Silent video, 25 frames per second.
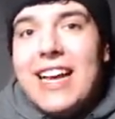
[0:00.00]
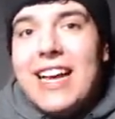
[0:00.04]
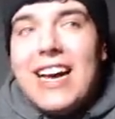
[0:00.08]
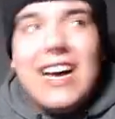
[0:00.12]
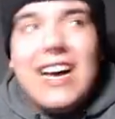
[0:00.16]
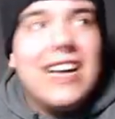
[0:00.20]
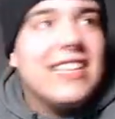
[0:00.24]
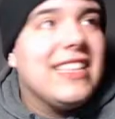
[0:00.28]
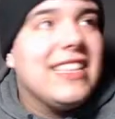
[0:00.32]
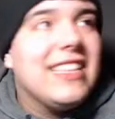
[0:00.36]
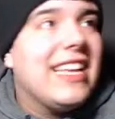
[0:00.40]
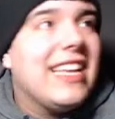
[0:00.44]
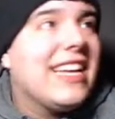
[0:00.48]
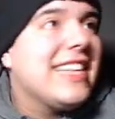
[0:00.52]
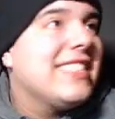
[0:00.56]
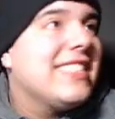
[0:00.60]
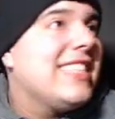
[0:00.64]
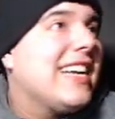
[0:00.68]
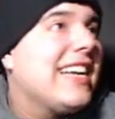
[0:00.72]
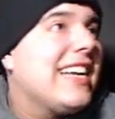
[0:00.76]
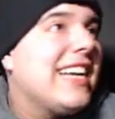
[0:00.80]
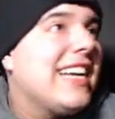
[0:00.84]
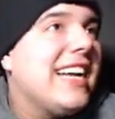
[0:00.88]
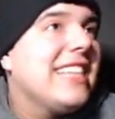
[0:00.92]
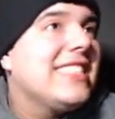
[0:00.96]
Like I
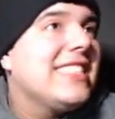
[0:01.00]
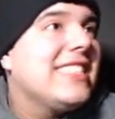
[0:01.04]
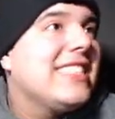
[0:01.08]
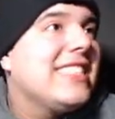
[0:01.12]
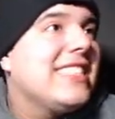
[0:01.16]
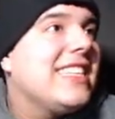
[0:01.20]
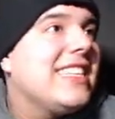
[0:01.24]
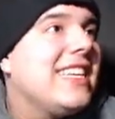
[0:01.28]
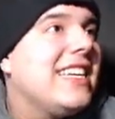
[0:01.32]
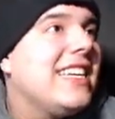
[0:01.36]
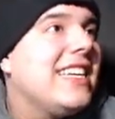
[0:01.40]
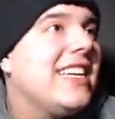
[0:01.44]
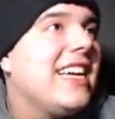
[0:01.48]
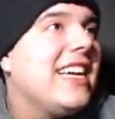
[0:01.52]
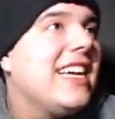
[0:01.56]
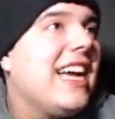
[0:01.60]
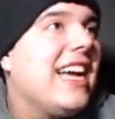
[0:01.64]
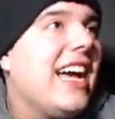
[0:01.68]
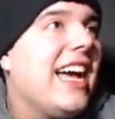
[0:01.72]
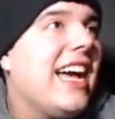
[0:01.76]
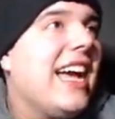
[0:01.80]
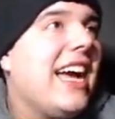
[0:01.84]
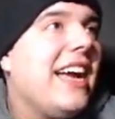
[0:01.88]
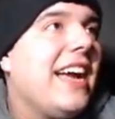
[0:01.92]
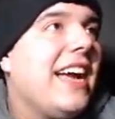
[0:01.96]
said, guys,
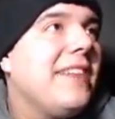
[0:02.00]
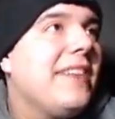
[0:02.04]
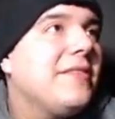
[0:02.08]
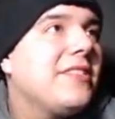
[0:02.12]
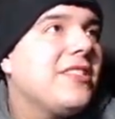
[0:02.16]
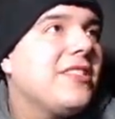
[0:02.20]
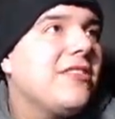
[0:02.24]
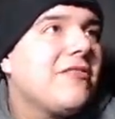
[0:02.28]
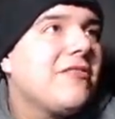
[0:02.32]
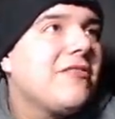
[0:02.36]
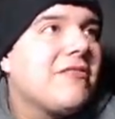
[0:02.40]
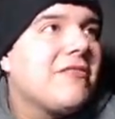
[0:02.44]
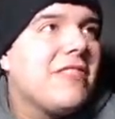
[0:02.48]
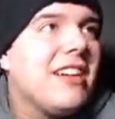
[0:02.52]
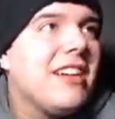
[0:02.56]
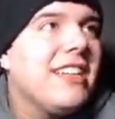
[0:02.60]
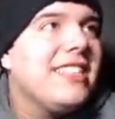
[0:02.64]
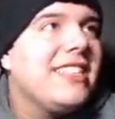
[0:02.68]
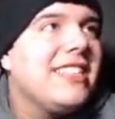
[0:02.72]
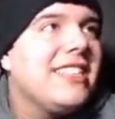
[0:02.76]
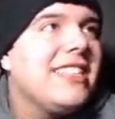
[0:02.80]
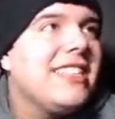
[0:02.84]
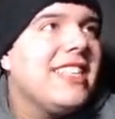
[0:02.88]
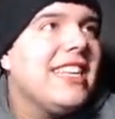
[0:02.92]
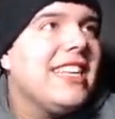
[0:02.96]
I, I am so
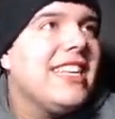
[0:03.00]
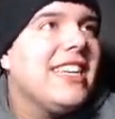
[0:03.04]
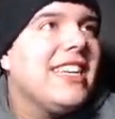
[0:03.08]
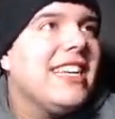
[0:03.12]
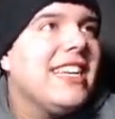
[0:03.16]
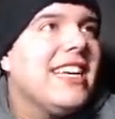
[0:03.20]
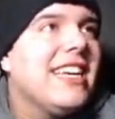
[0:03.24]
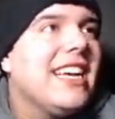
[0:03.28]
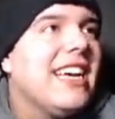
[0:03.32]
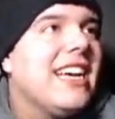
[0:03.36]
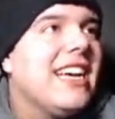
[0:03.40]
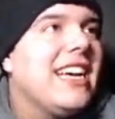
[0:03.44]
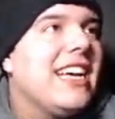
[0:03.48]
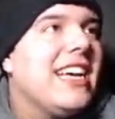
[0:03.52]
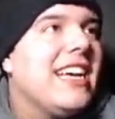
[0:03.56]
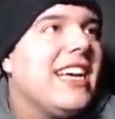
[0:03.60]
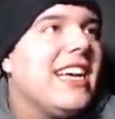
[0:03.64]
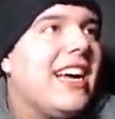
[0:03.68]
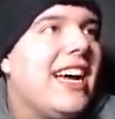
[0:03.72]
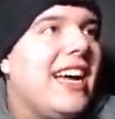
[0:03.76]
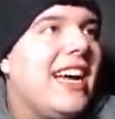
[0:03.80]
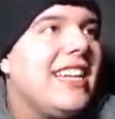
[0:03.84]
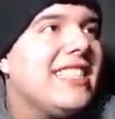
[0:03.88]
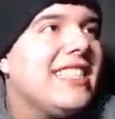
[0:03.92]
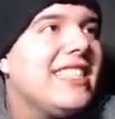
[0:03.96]
rusty.
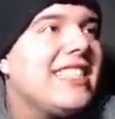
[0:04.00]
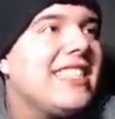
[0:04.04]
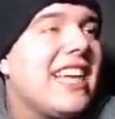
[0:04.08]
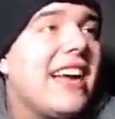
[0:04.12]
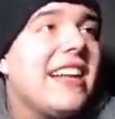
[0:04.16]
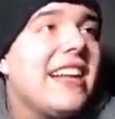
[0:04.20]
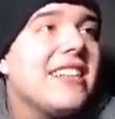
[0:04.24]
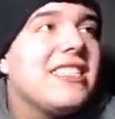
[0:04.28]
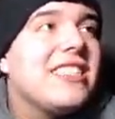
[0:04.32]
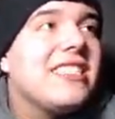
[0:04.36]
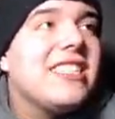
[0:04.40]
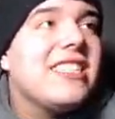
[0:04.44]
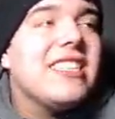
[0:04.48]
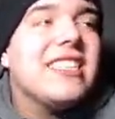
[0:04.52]
Honestly, I just